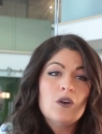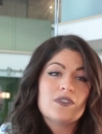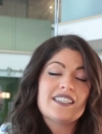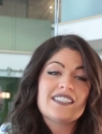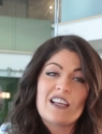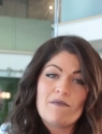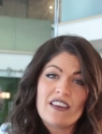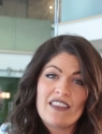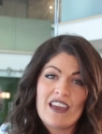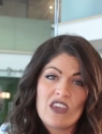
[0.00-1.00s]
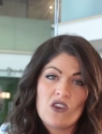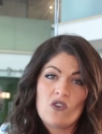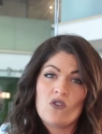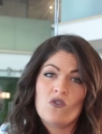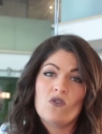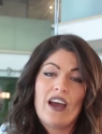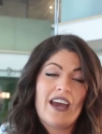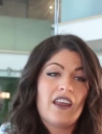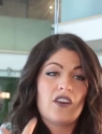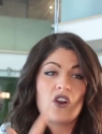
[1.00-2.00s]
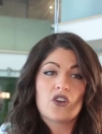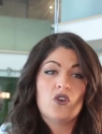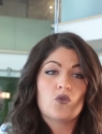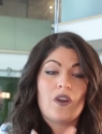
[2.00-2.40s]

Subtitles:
Was it something that you had an article